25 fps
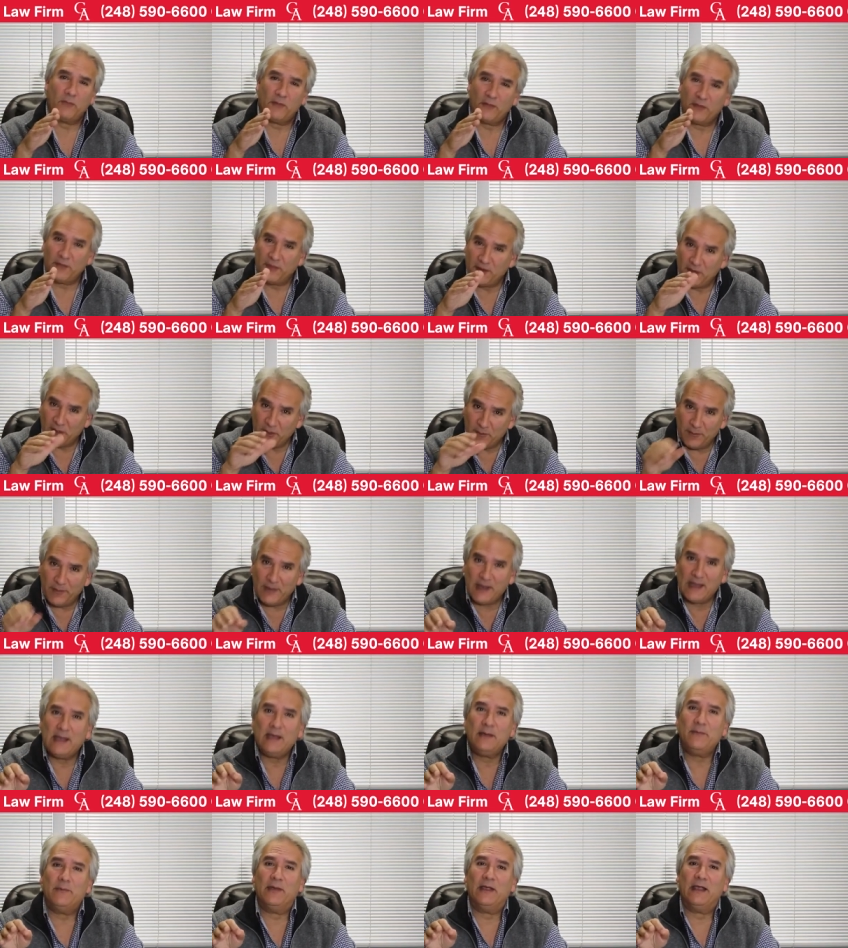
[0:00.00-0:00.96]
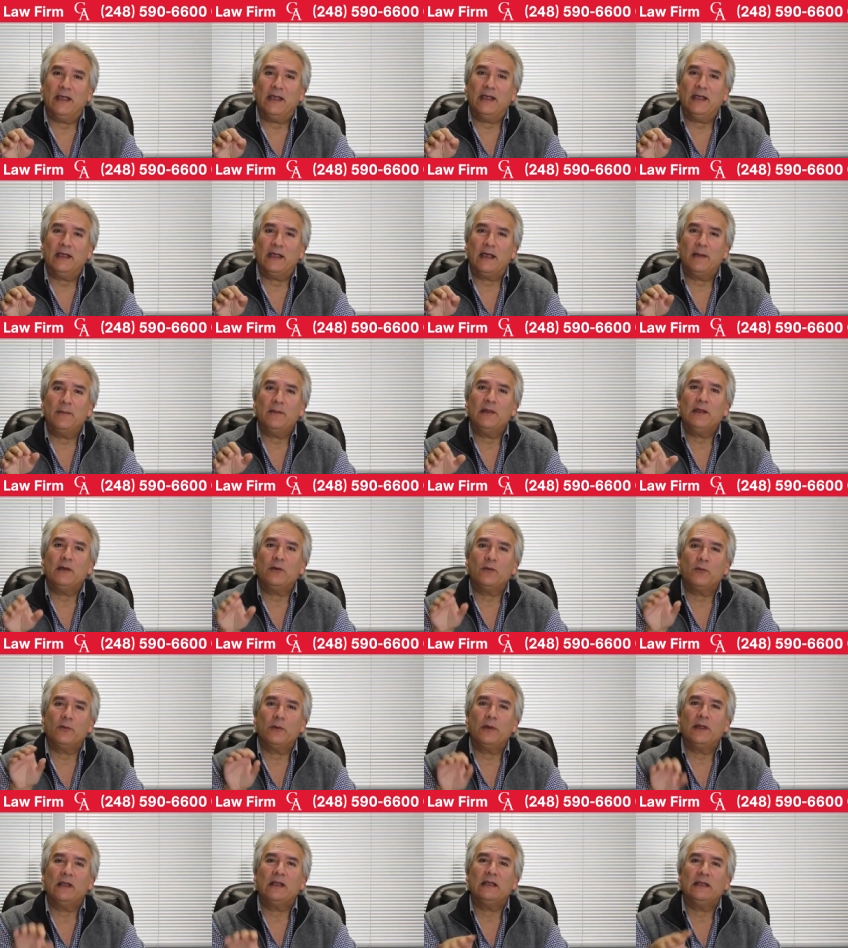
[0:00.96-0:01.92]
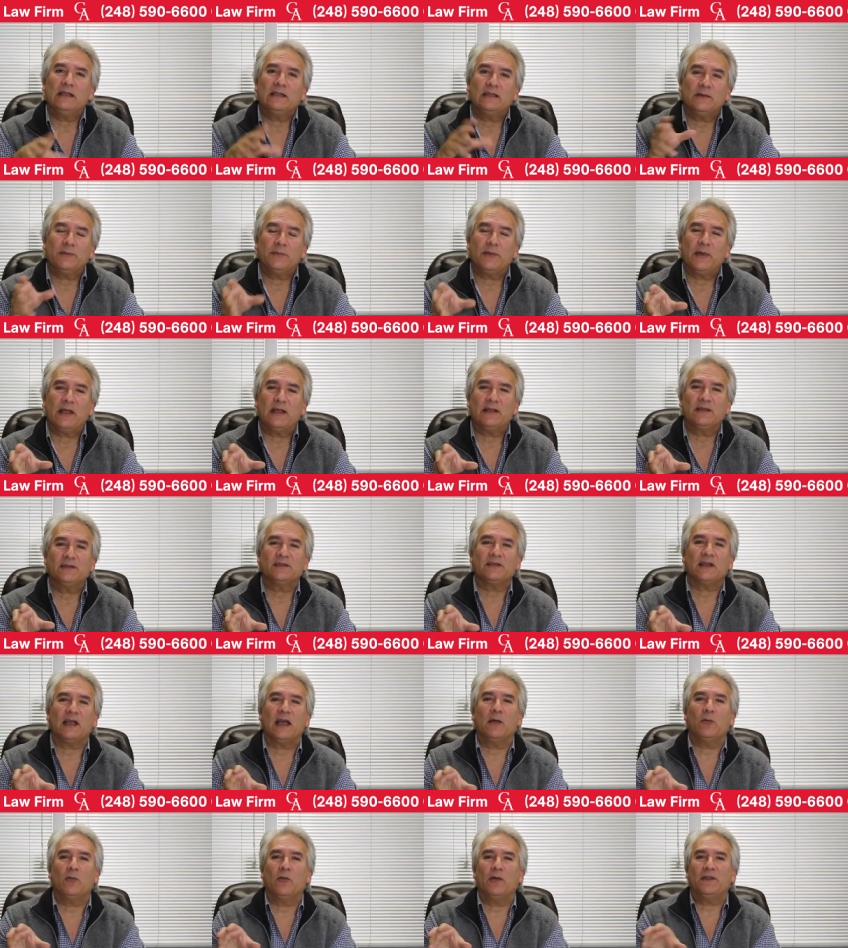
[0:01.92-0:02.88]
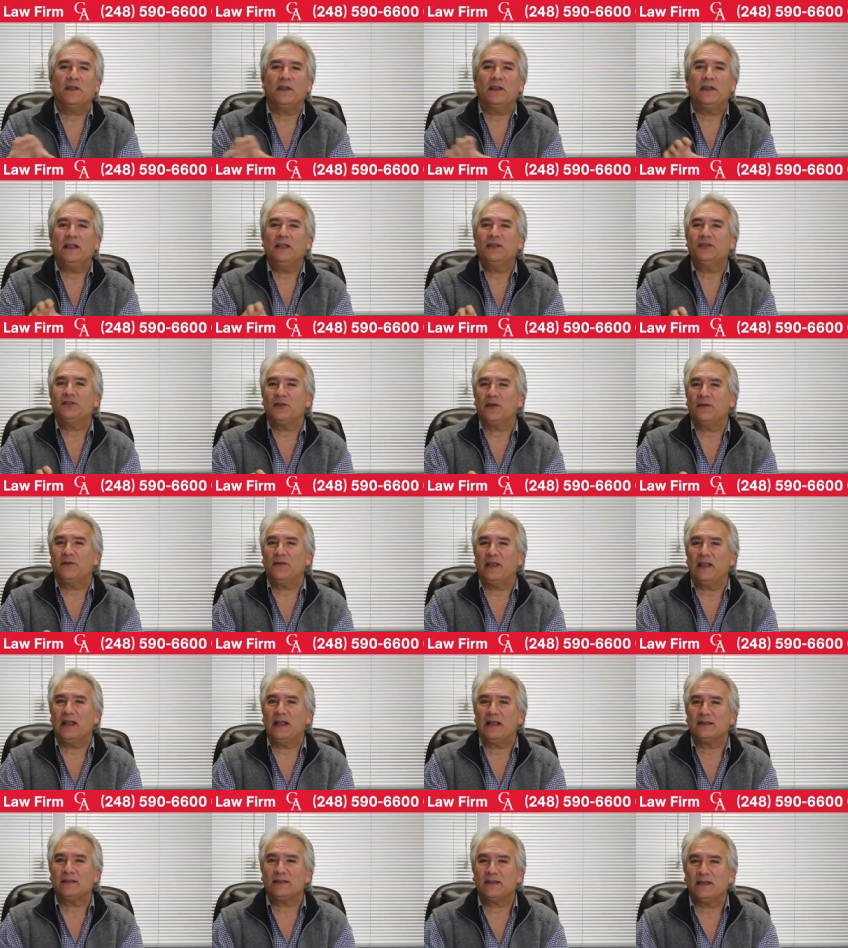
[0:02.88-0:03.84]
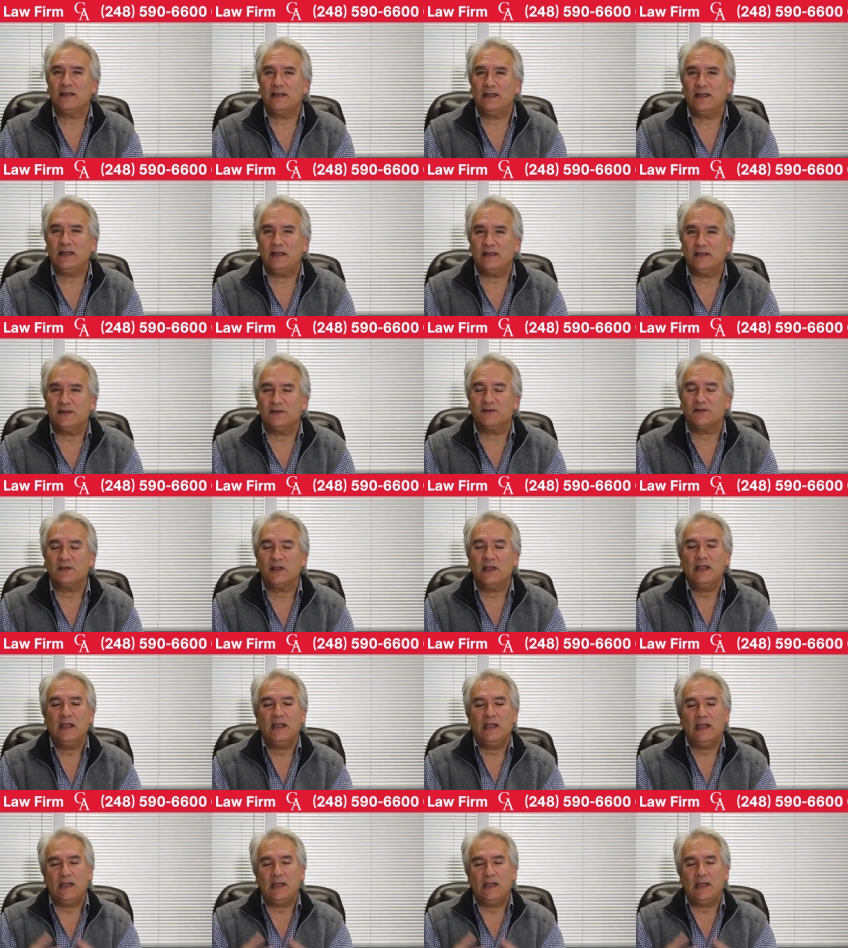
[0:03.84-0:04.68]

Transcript: There may be. I mean, it really depends on what the nature of the asset is.